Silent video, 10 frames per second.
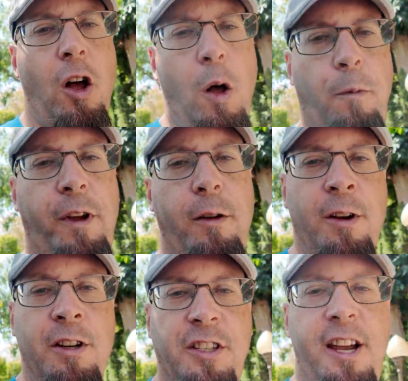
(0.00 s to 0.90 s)
Hopefully what
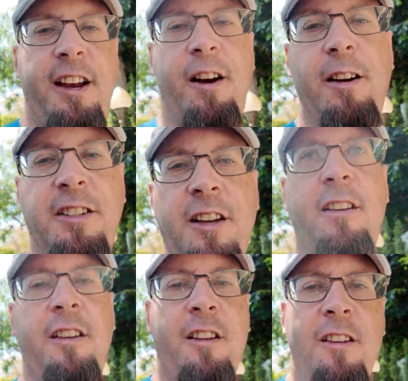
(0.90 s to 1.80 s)
you're seeing here is
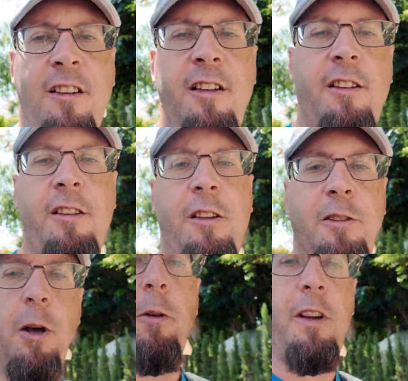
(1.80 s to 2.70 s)
you
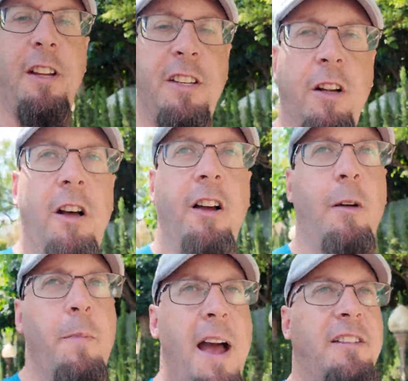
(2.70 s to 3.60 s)
don't need to lug
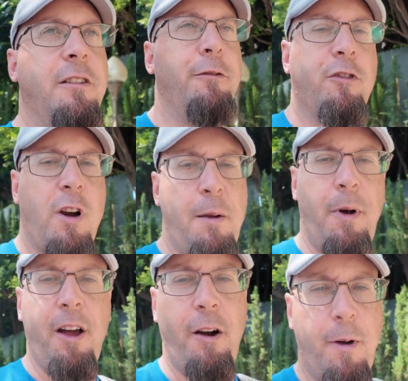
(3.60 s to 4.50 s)
a massive
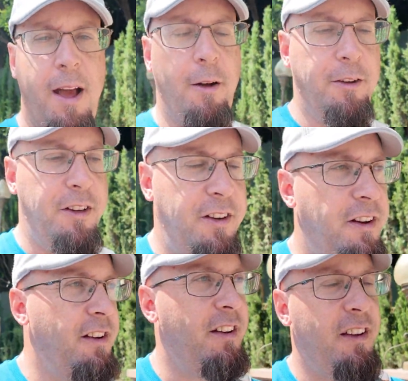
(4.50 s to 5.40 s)
tripod around
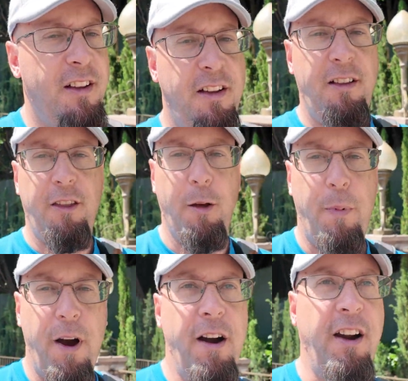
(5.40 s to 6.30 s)
the
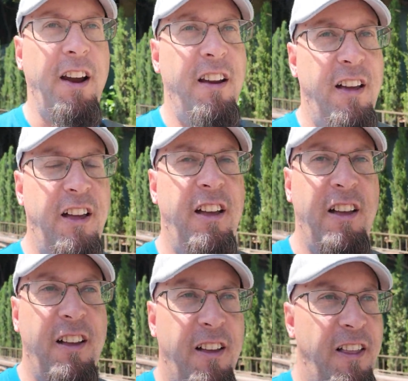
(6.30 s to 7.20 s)
park.
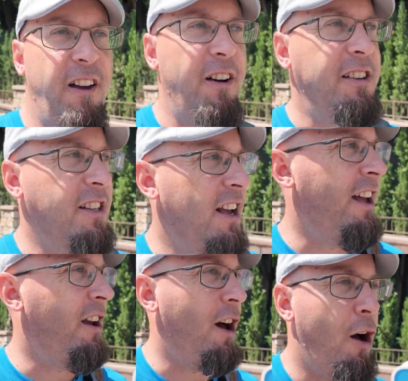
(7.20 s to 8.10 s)
There is
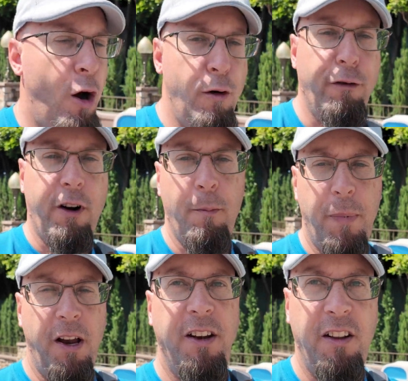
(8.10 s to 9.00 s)
an
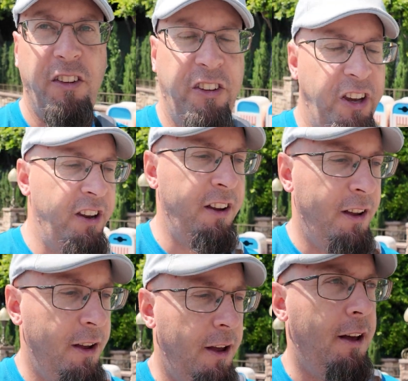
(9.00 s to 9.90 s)
overabundance
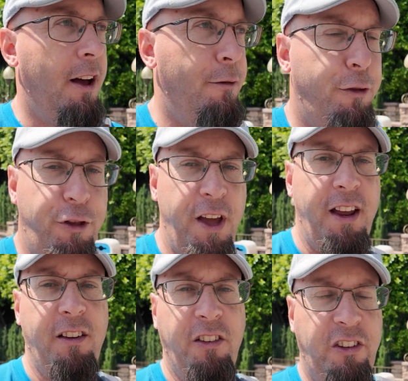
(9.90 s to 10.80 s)
of
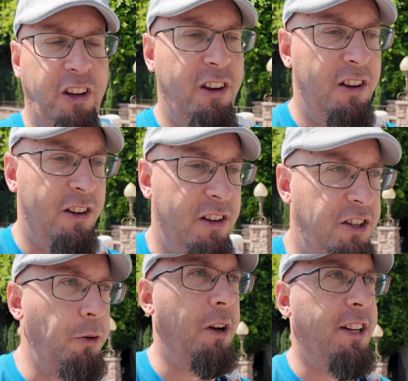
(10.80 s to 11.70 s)
things
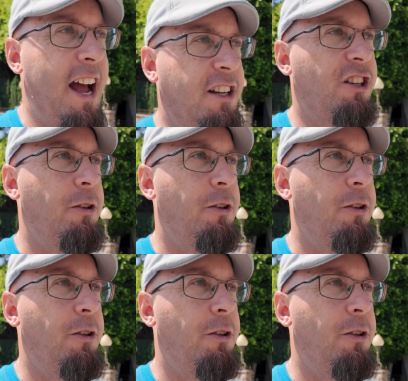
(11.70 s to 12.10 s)
to attach